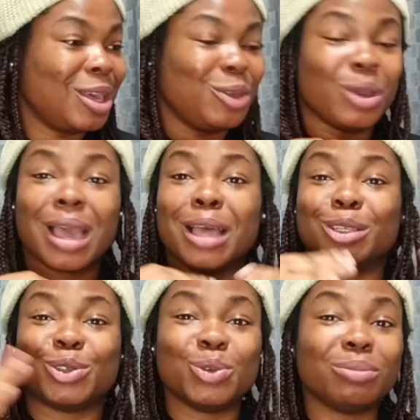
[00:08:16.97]
You can
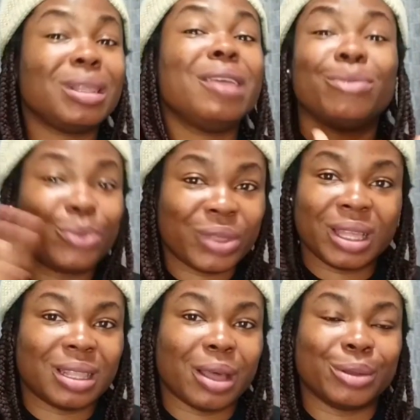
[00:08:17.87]
assume even
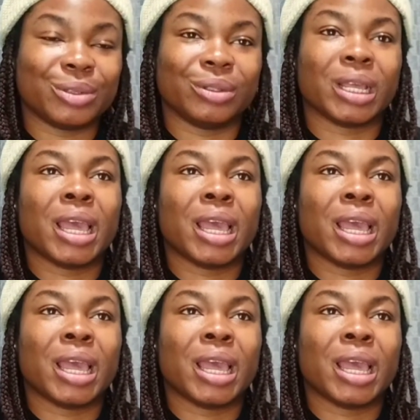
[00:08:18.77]
10,000.